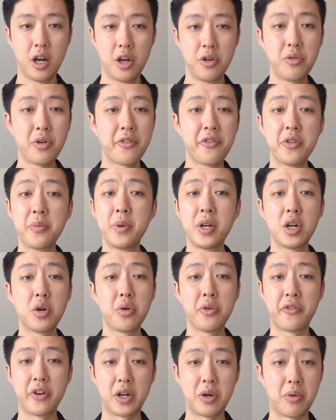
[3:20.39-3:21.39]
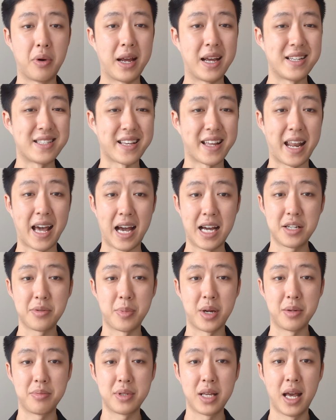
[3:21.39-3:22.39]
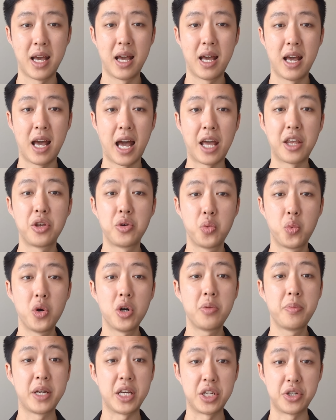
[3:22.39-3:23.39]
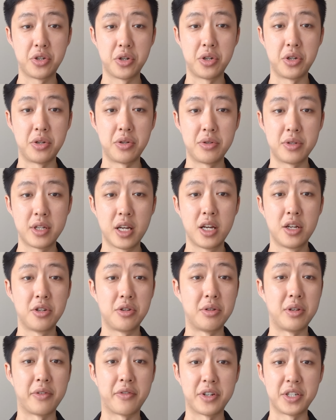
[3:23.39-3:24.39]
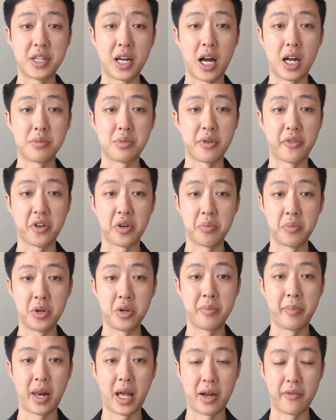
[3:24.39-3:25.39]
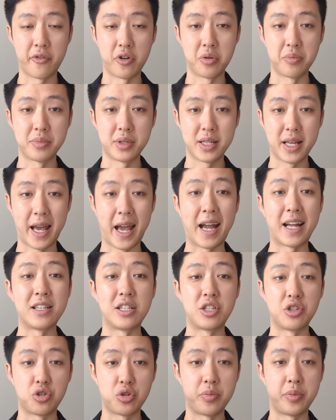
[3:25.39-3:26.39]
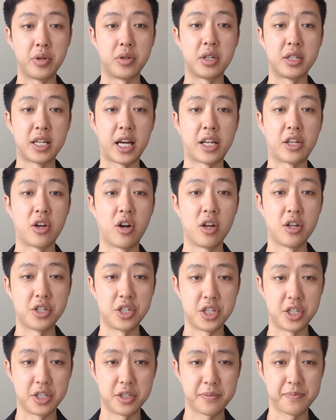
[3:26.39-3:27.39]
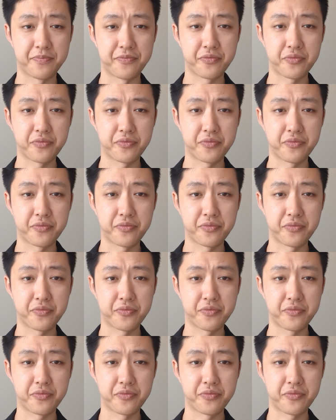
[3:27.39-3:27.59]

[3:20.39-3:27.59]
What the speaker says: You are familiar with arrays and hash maps, and you will be introduced to different types of compute platforms and distributed technologies.